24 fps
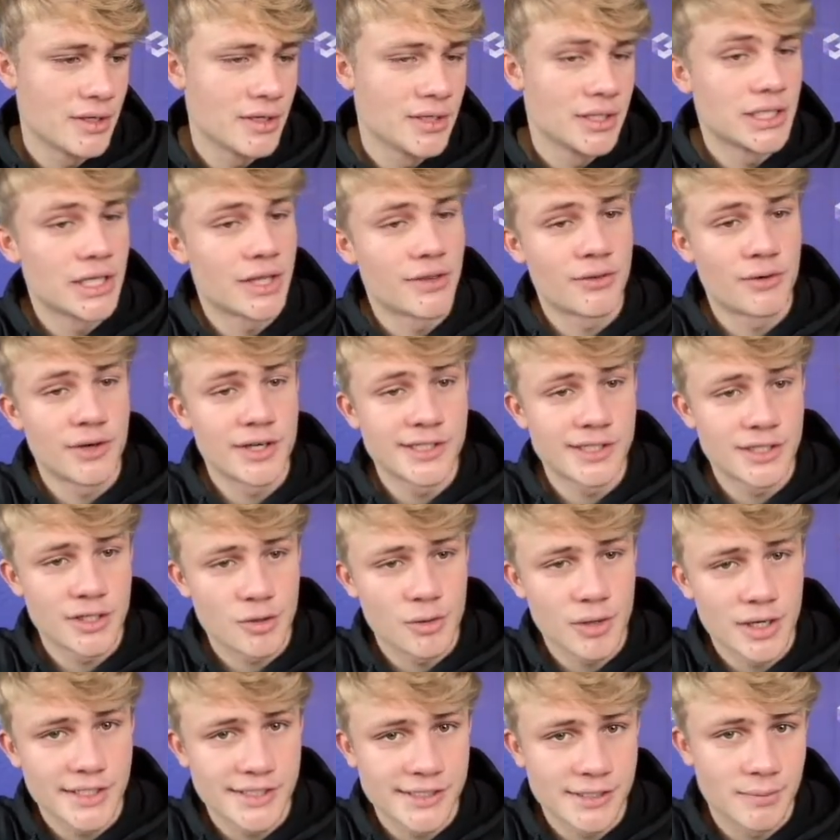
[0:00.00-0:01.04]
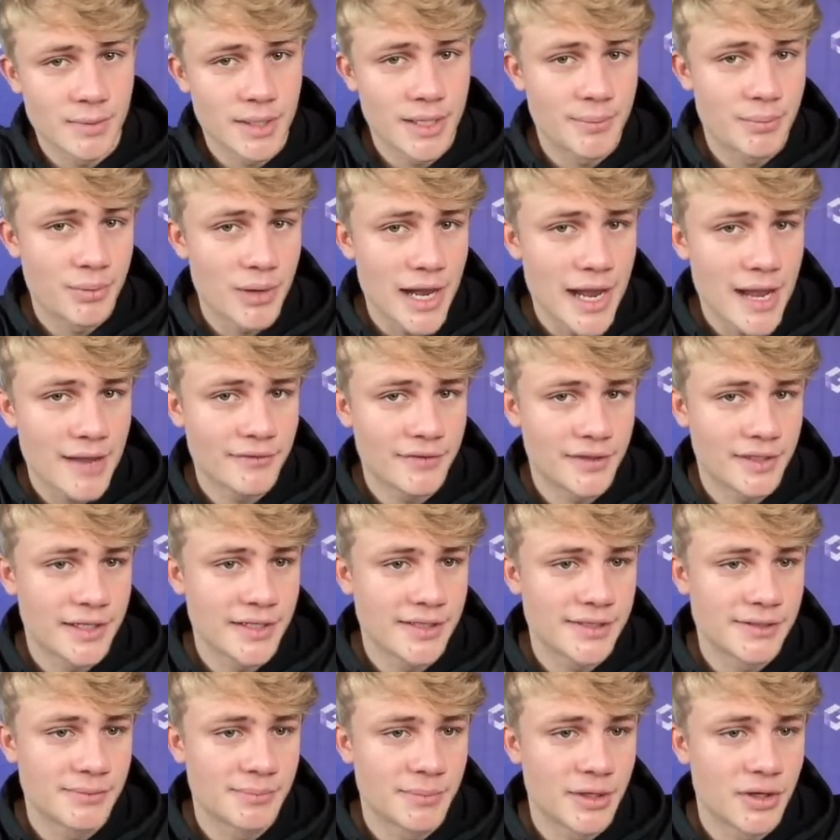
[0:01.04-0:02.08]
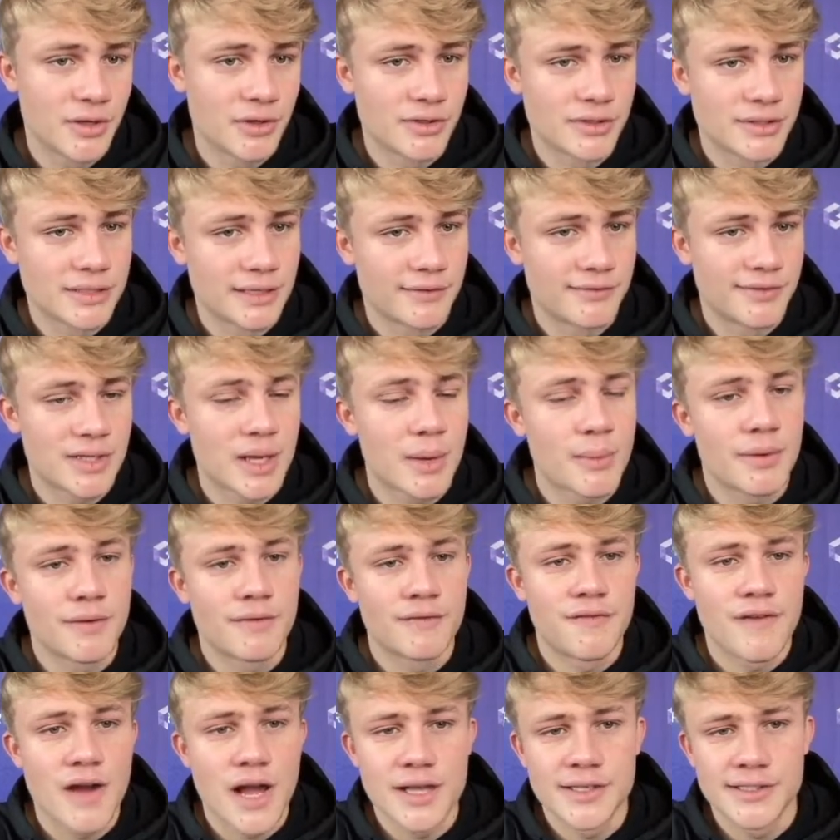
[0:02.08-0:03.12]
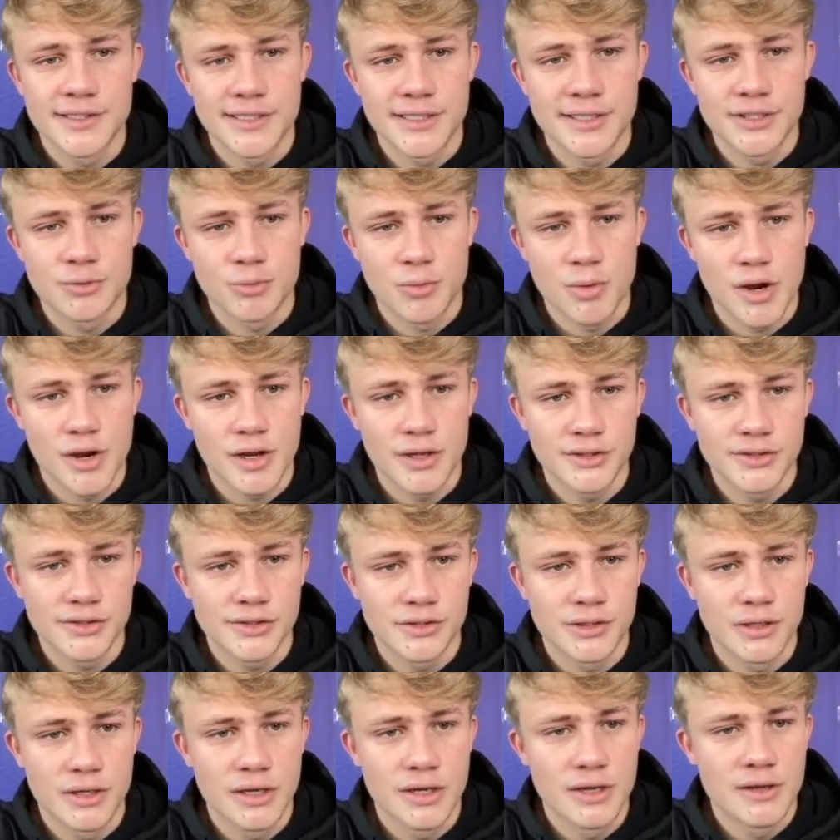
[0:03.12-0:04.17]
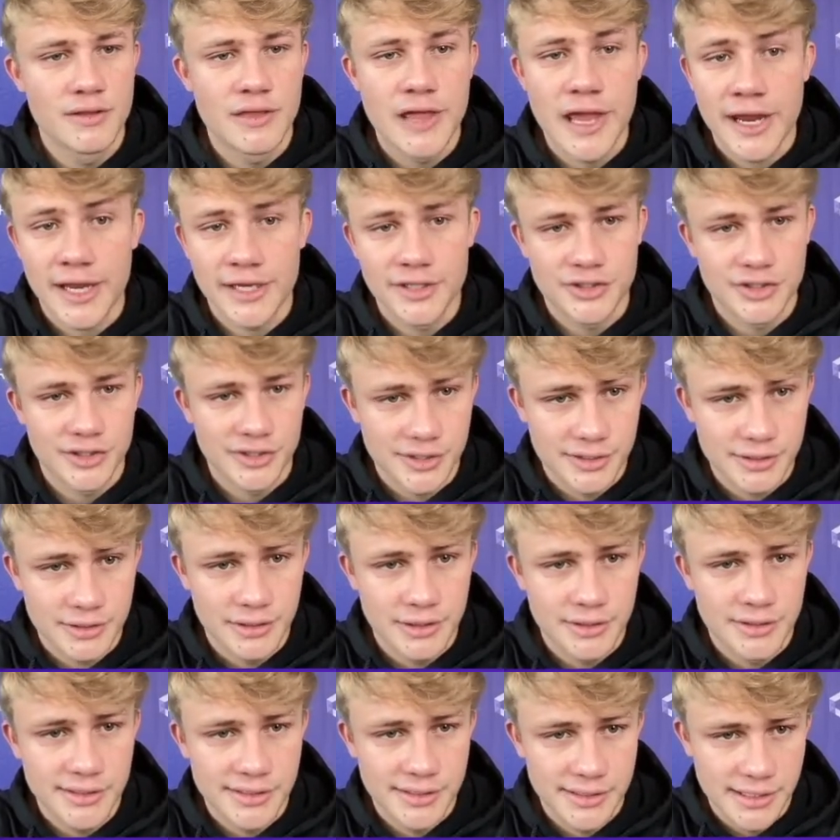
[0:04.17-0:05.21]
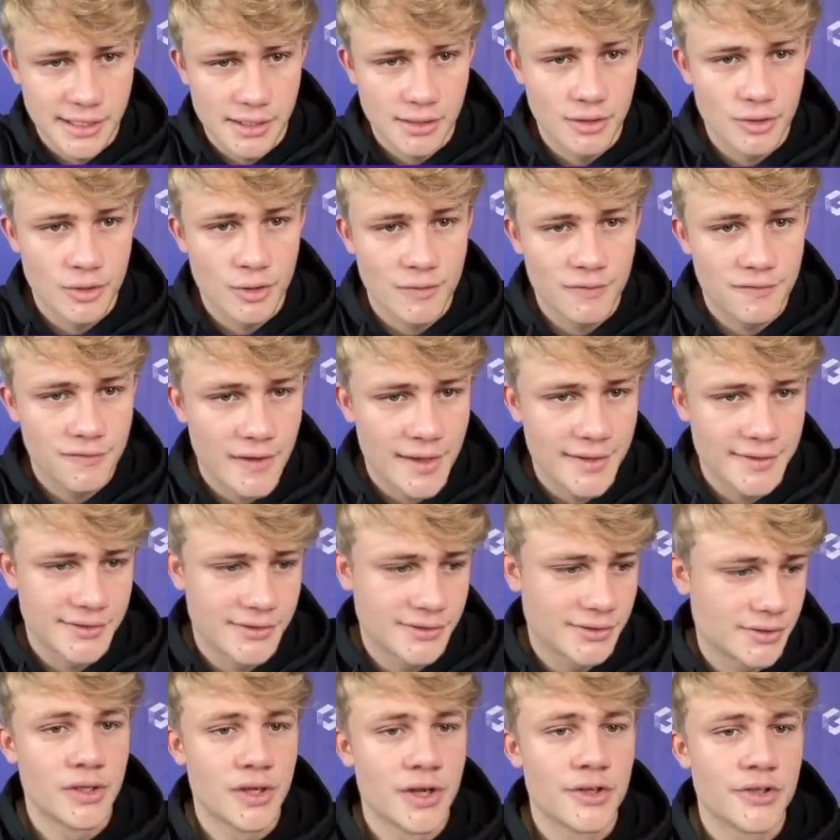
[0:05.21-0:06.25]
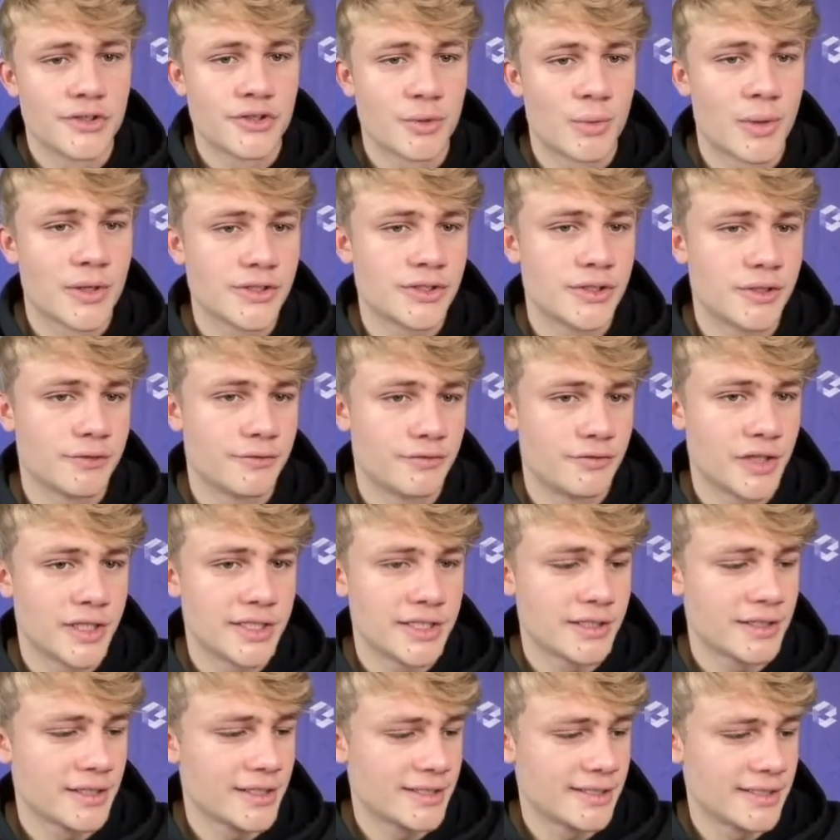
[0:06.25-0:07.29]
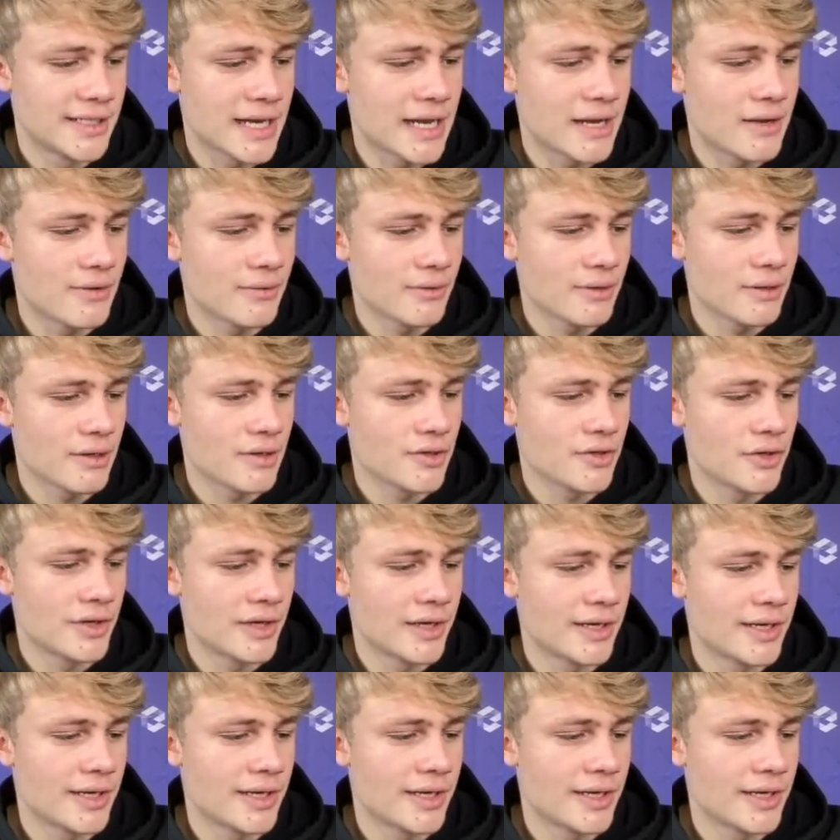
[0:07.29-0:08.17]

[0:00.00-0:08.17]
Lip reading: Now the reason you want it somewhere private is because if someone finds these words, they can just steal your funds. So once you've written this down, you can